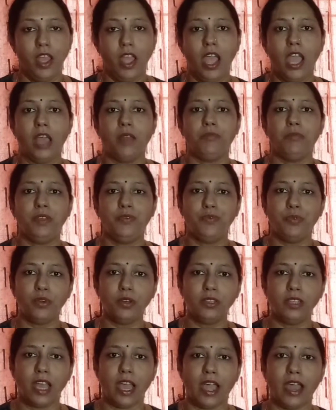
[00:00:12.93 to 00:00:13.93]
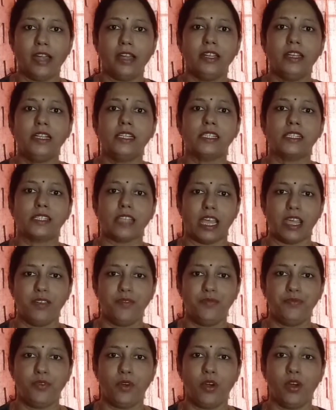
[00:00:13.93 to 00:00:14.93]
and before that it's
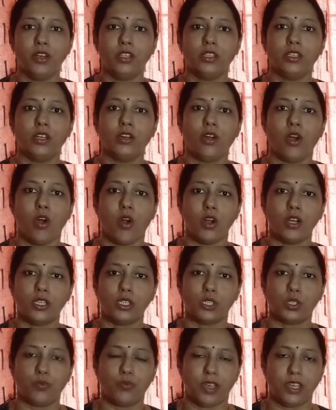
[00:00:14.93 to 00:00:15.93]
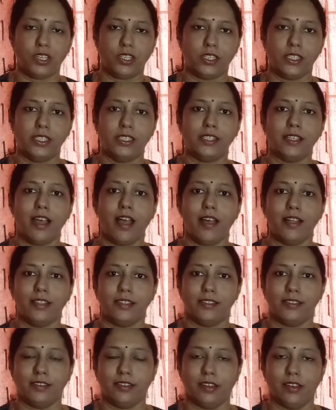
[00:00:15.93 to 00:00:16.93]
time for the hot questions
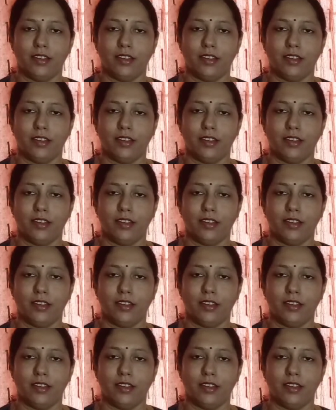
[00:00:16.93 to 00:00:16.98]
answer.